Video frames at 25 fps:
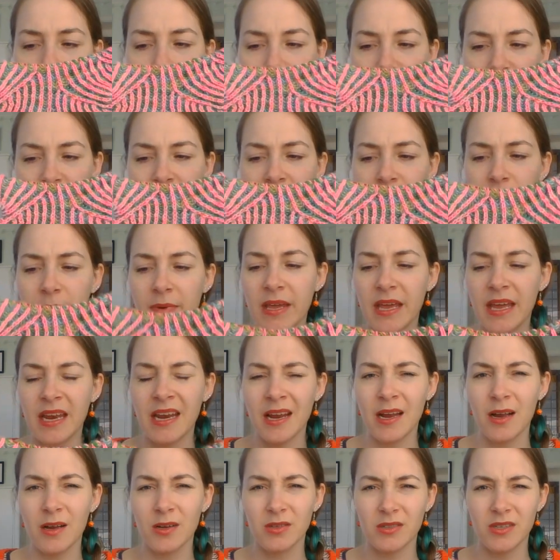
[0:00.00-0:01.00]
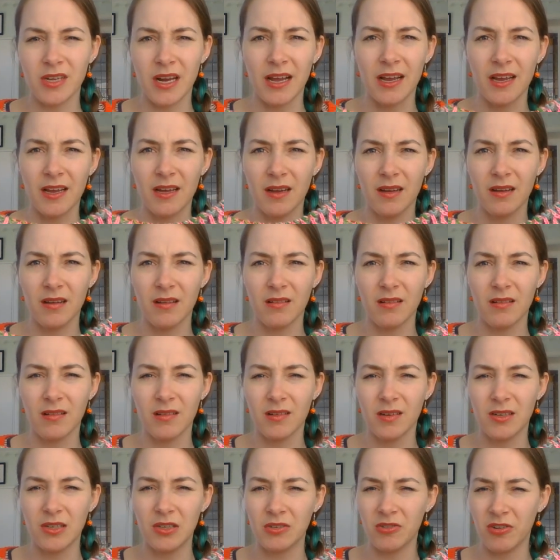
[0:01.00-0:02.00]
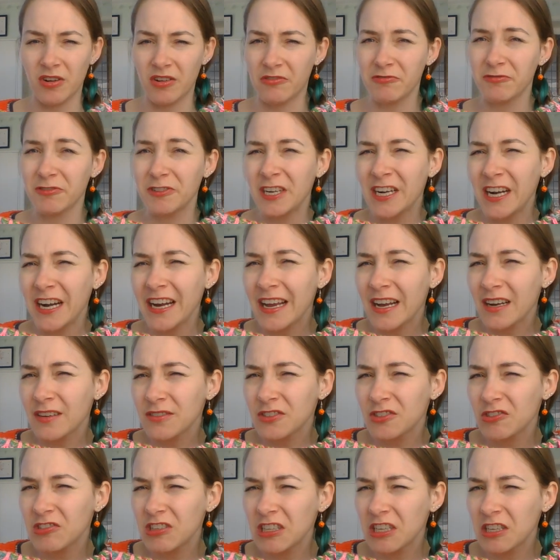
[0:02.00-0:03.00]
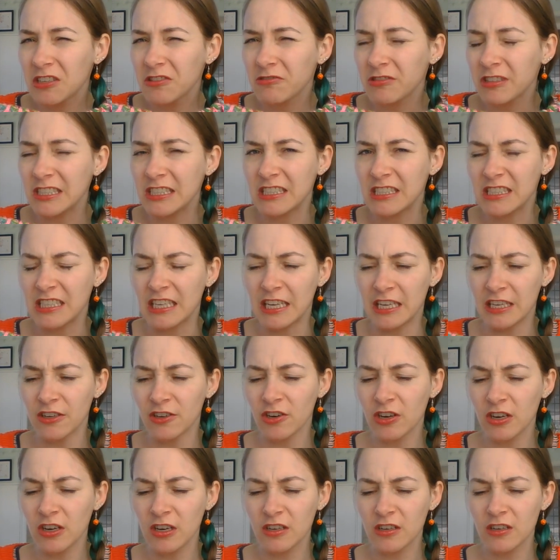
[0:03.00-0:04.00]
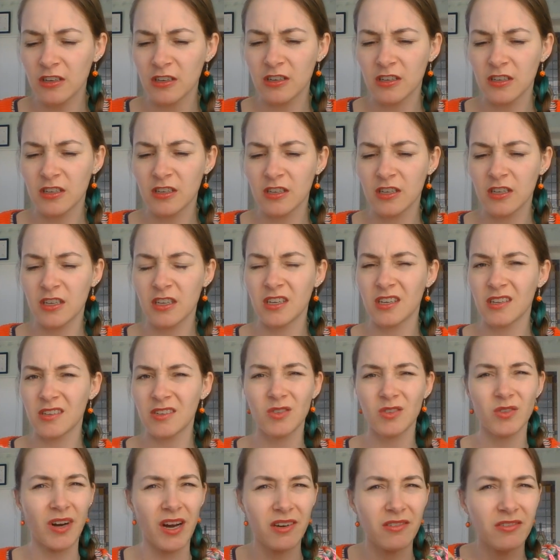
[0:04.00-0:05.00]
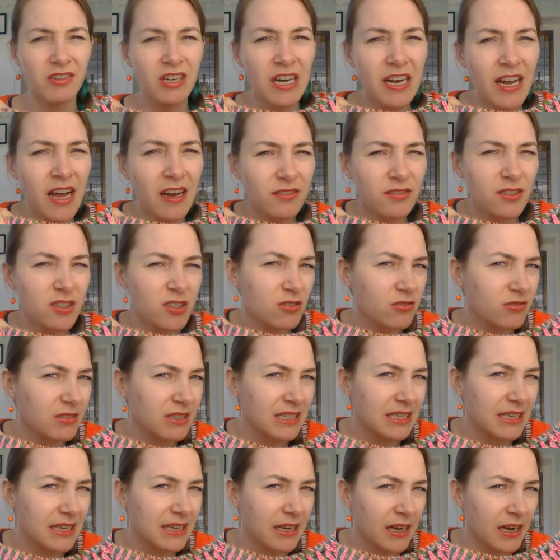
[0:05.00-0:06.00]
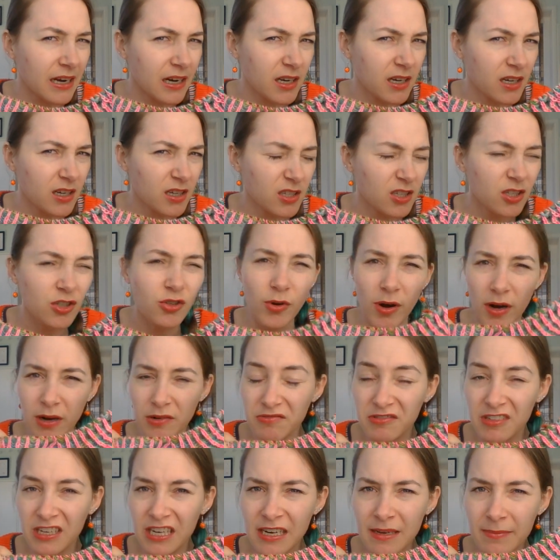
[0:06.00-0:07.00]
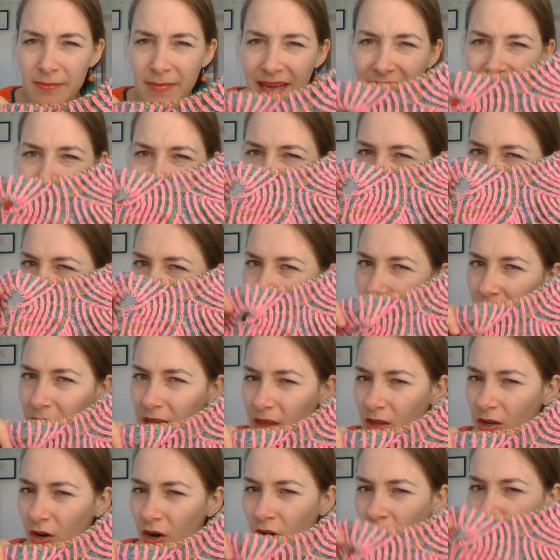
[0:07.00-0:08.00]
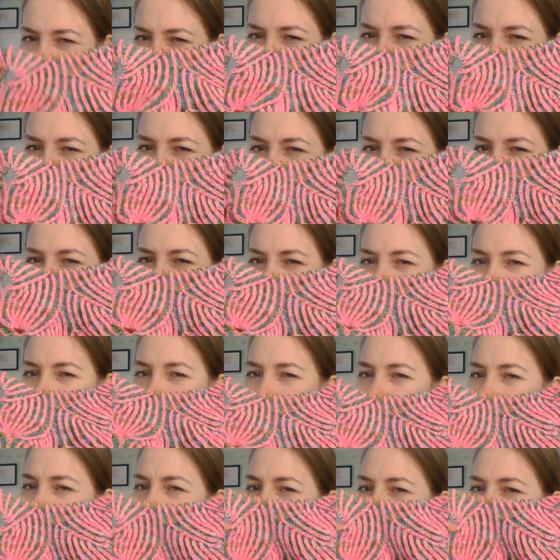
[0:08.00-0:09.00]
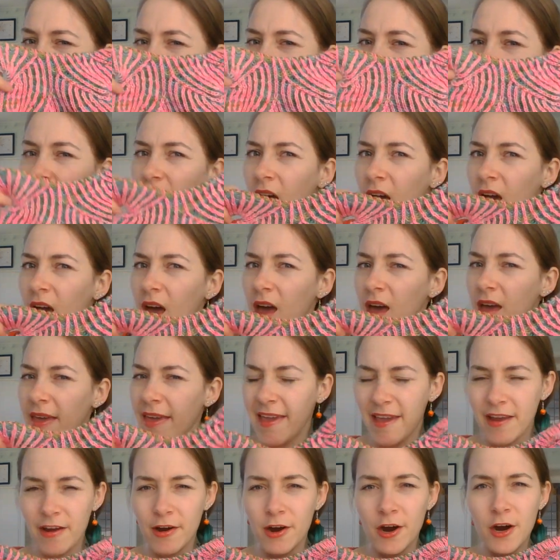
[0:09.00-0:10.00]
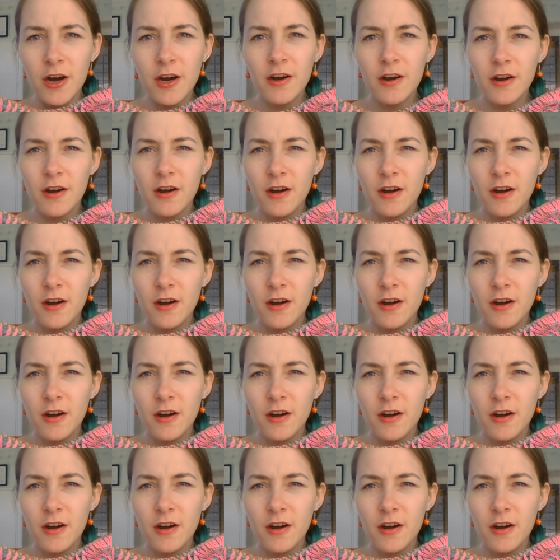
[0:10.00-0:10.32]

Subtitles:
In the beginning I was like, do I really have to decrease here? Do I really have to do it there? Do I really make those big yarn over thingies here?